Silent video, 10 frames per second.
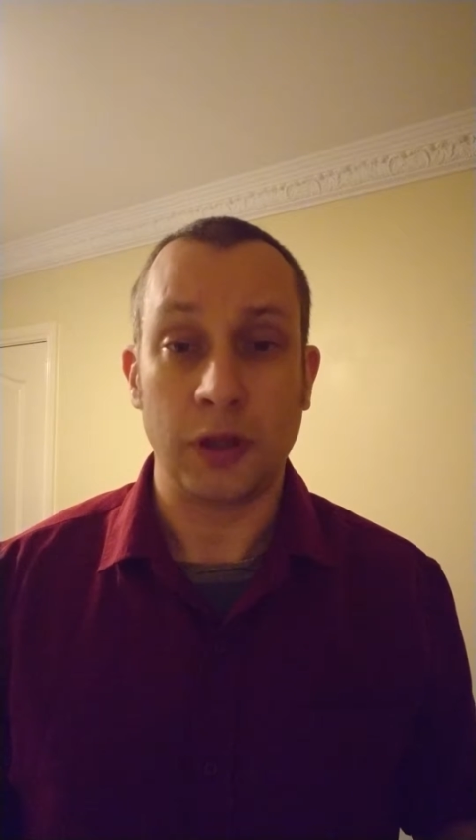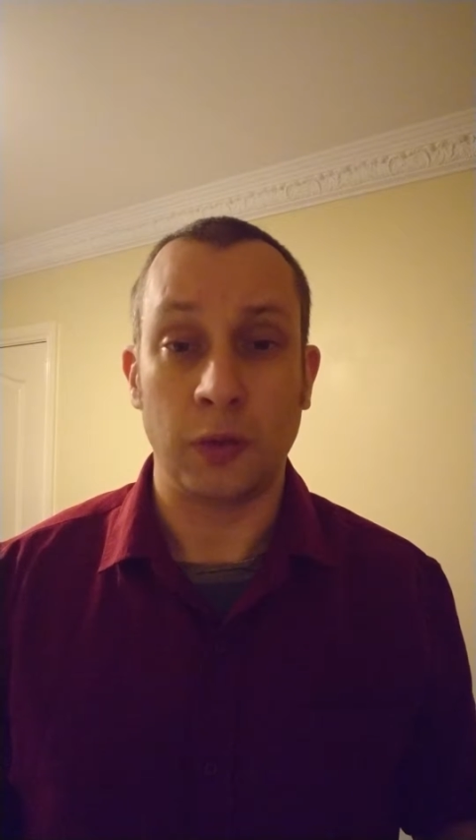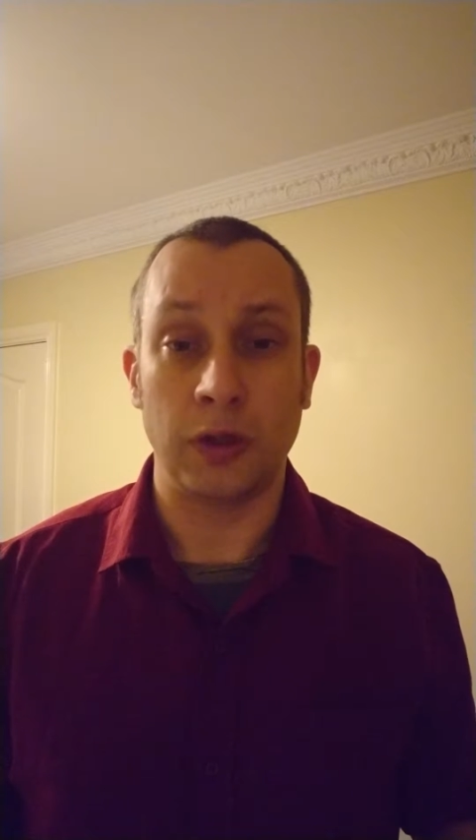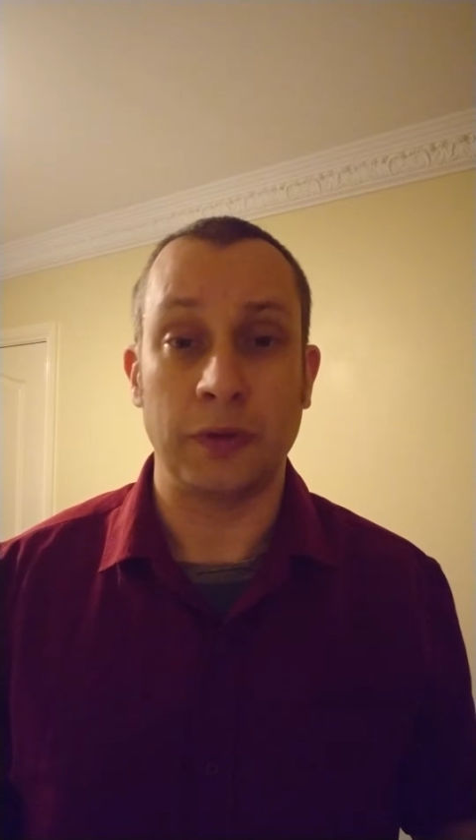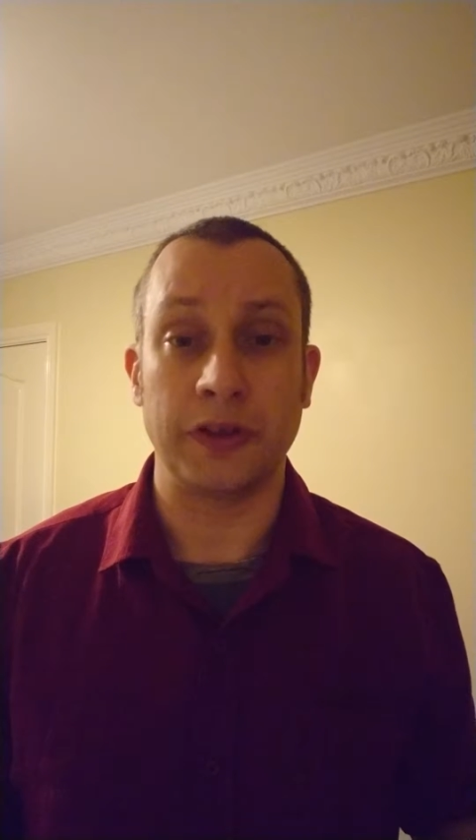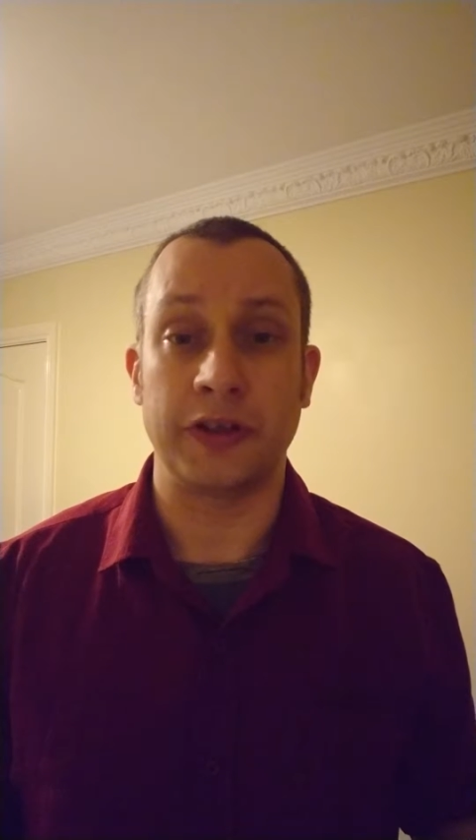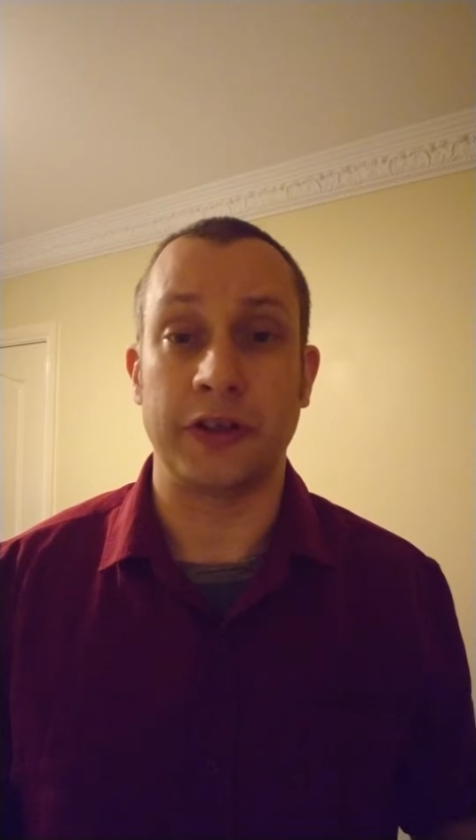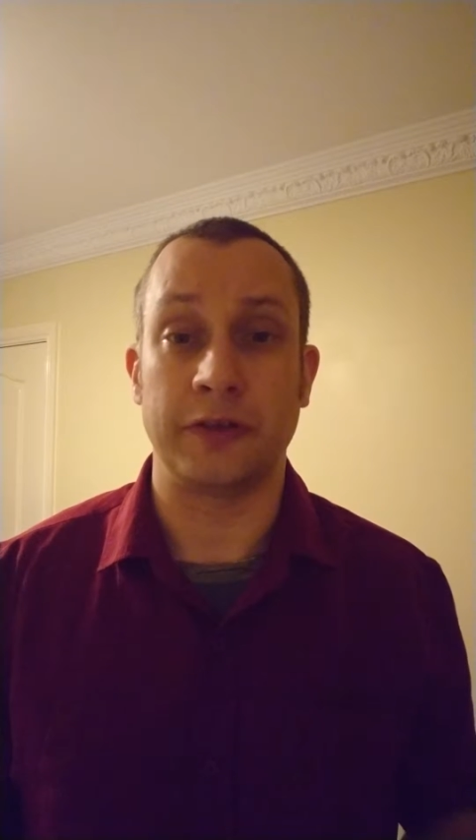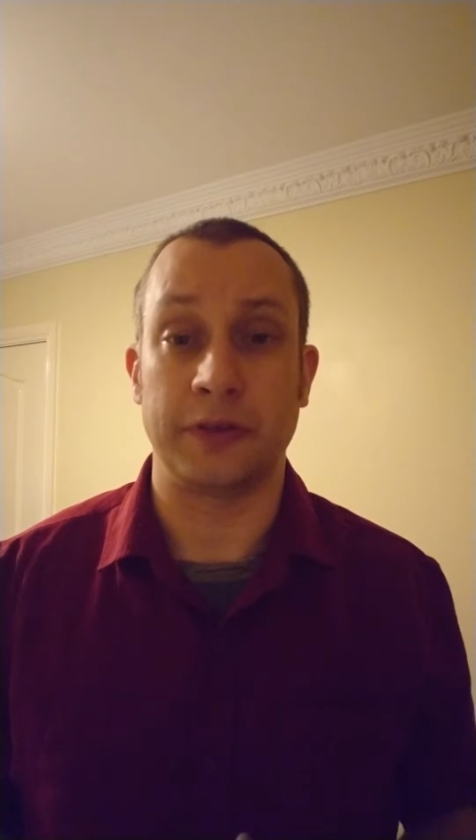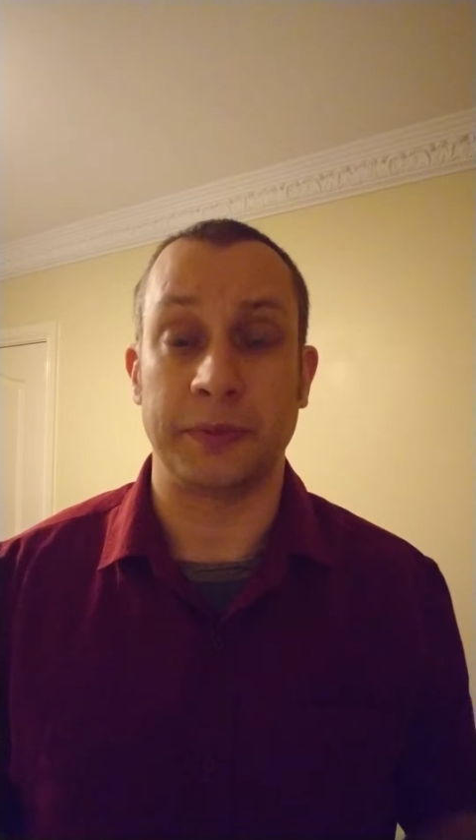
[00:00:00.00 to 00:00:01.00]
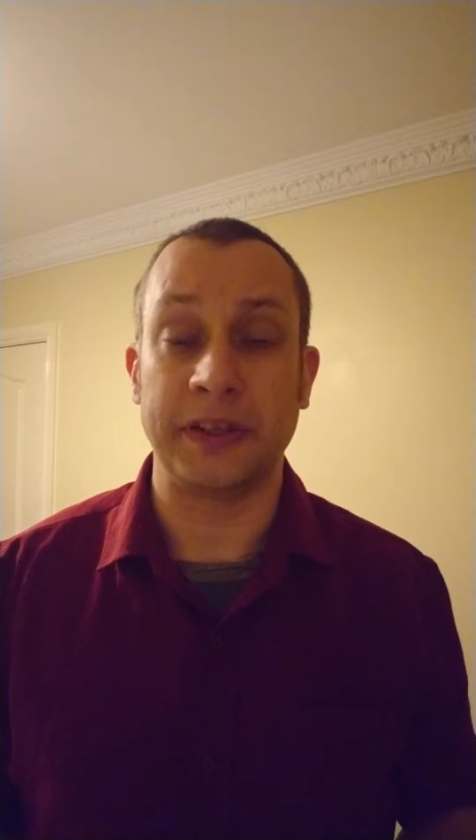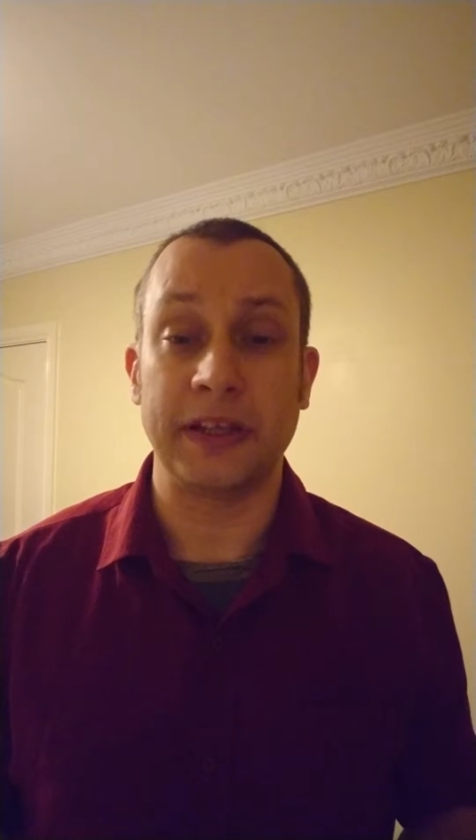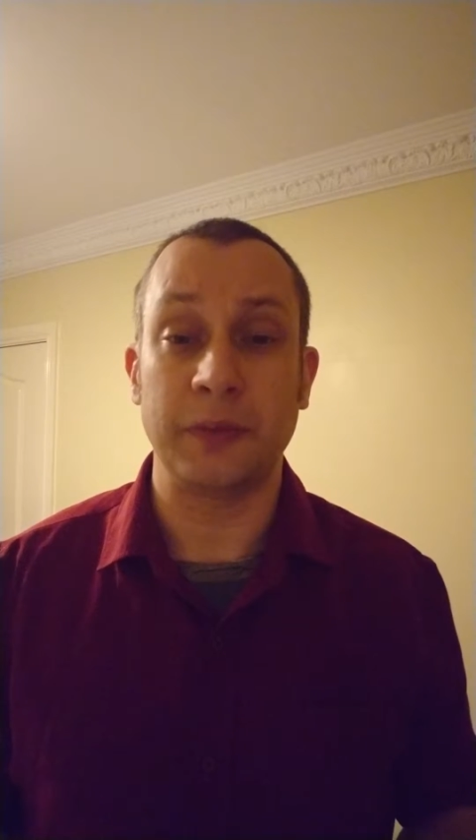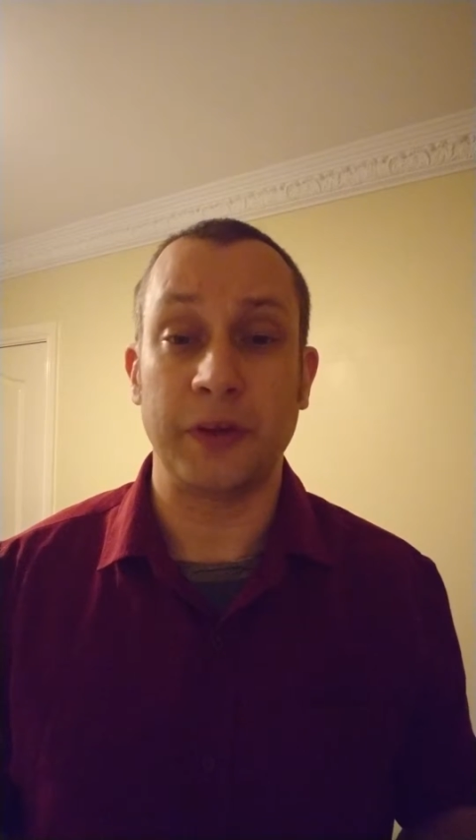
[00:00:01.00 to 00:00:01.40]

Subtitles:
what I want you to do to begin